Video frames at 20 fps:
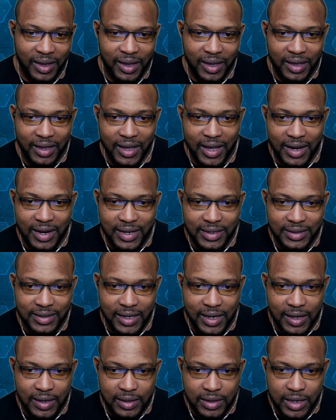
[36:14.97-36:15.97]
You
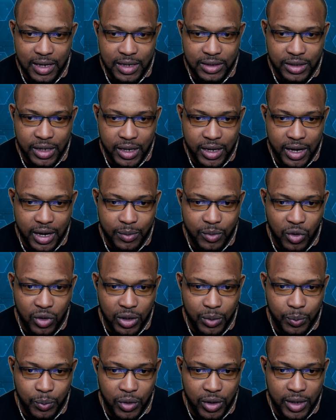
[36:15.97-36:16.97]
understand? Teacher hear about the
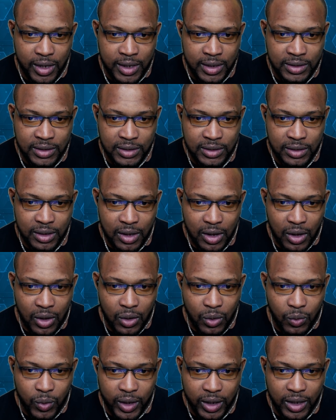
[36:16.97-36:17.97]
police
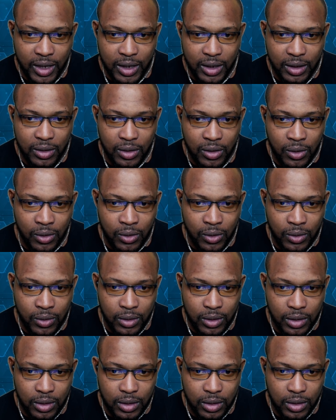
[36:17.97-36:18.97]
will kick
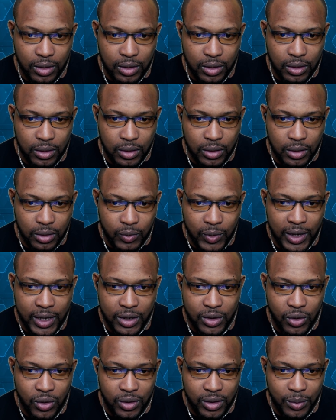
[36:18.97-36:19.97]
down, well, lick
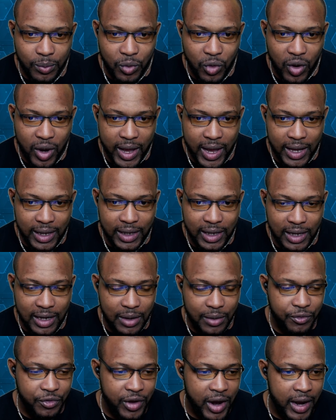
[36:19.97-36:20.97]
down the boy and kill
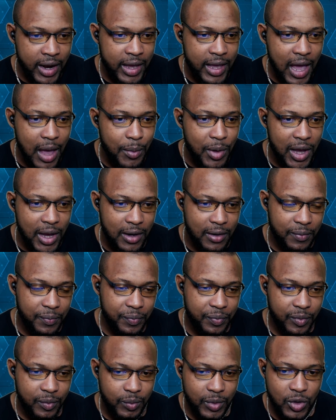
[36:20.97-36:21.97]
him Friday. Yeah, man.
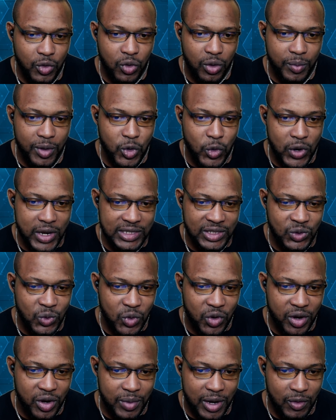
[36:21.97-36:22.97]
I know a
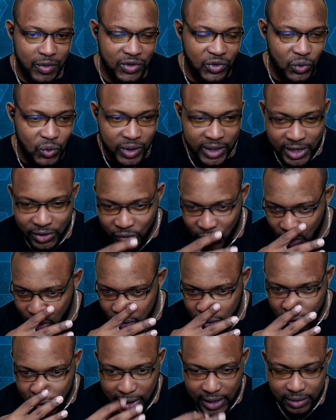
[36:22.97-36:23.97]
story, man. We soon get around
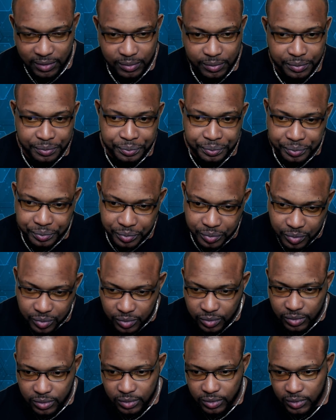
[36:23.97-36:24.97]
to that.
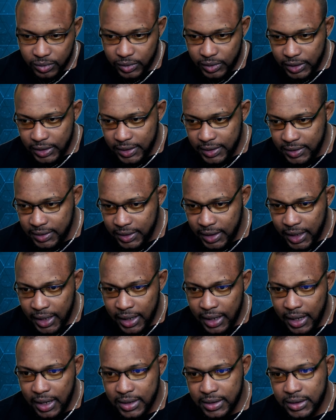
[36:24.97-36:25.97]

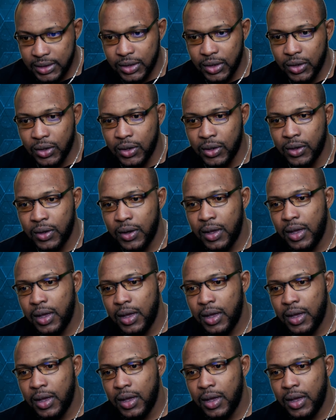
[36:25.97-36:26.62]
Zane, so